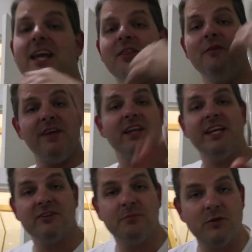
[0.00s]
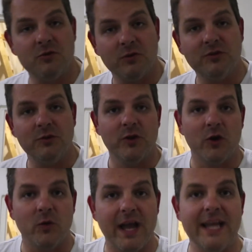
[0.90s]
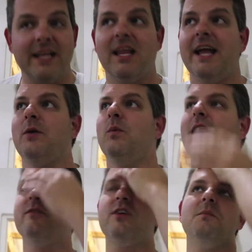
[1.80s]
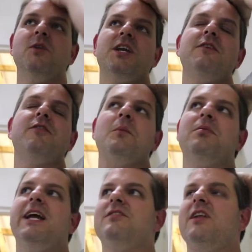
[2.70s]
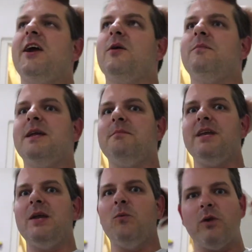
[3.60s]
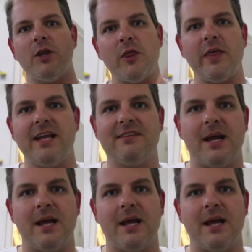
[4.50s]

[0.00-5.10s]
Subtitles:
the feeling is mutual too though, right? Like whenever I'm looking for a place on Airbnb, one of the things that